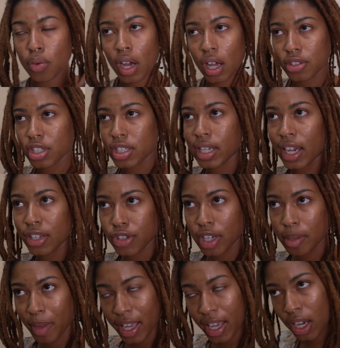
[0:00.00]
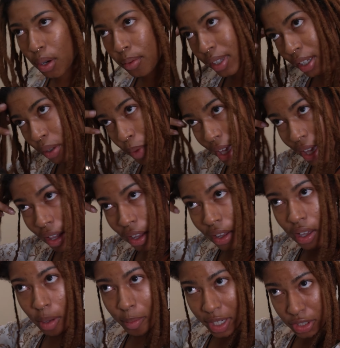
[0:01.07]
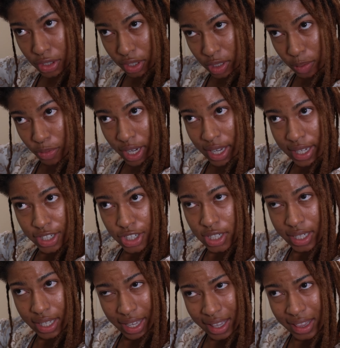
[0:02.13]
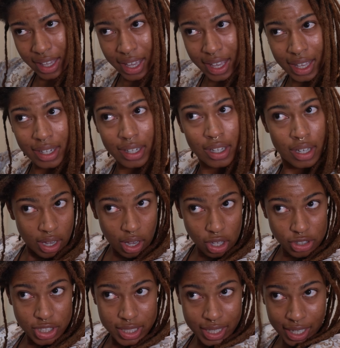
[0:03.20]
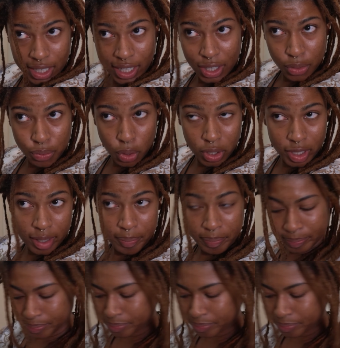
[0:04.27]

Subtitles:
I'll just hydrate my hair really well, I'll make sure it's brushed, and then I'll just kind of like roll it.